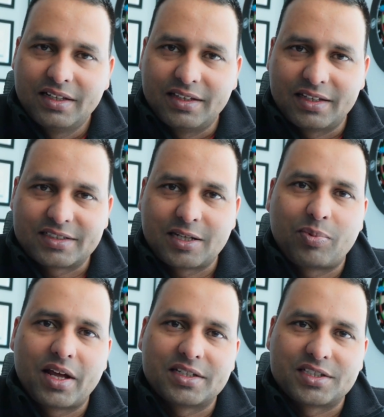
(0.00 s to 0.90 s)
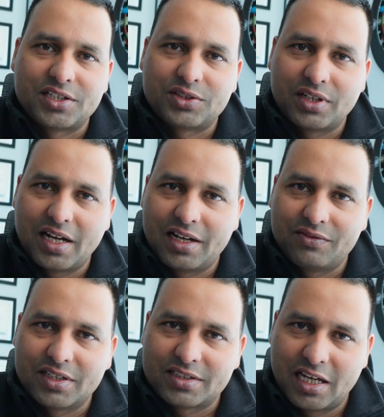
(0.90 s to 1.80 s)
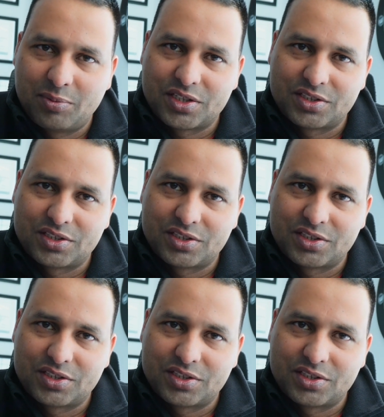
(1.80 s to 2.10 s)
their supply chain to have Cyber